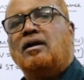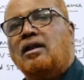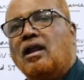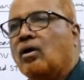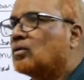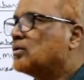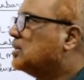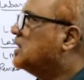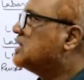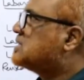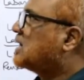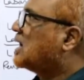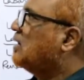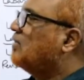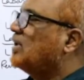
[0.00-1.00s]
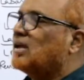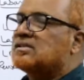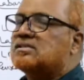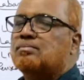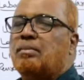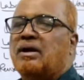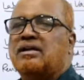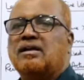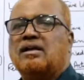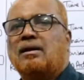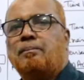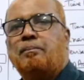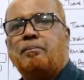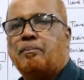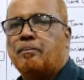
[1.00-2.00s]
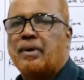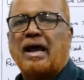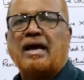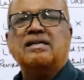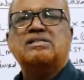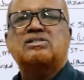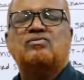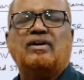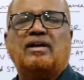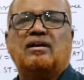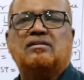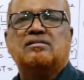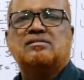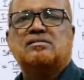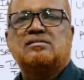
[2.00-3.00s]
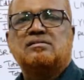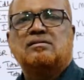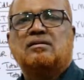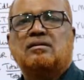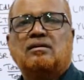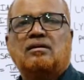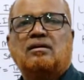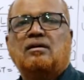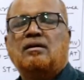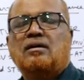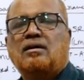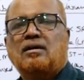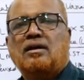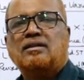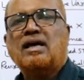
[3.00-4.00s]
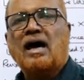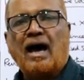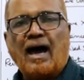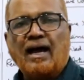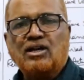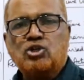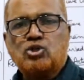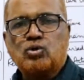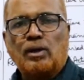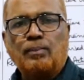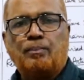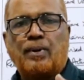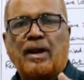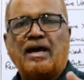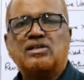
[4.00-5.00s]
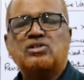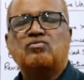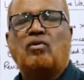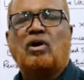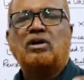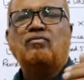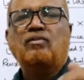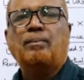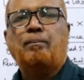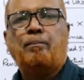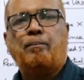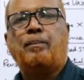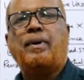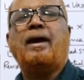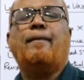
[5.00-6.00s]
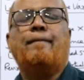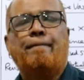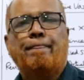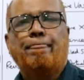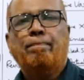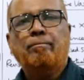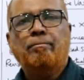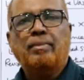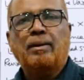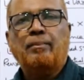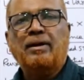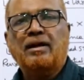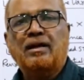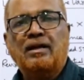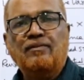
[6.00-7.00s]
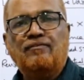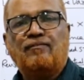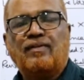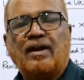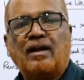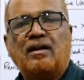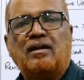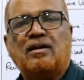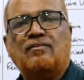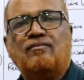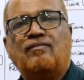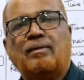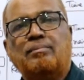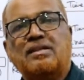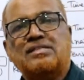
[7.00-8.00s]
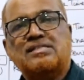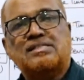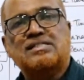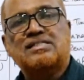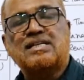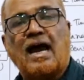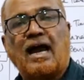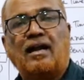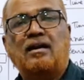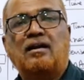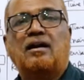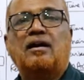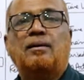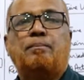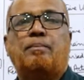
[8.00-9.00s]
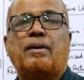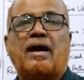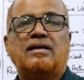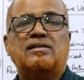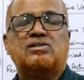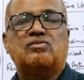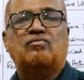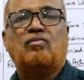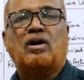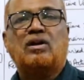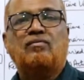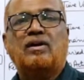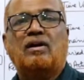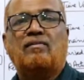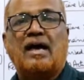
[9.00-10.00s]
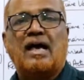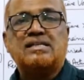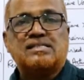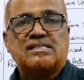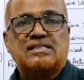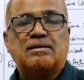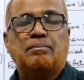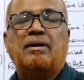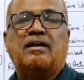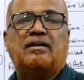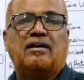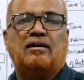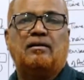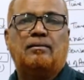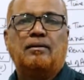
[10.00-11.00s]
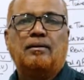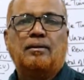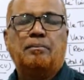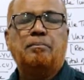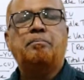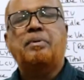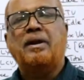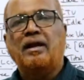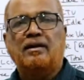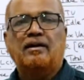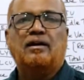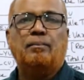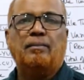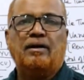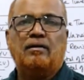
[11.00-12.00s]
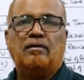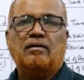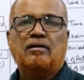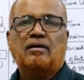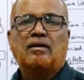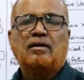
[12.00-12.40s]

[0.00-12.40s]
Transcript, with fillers: Now, the second variance, material price variance. The actual price what we pay may be different from the standard price what we have estimated, predetermined.